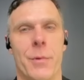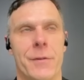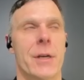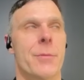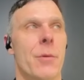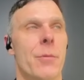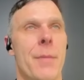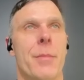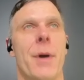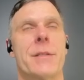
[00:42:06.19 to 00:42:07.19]
We haven't talked about
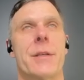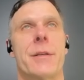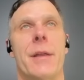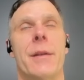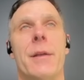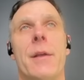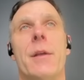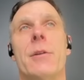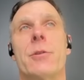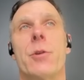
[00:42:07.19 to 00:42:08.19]
rapamycin yet.
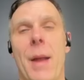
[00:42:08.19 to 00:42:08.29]
So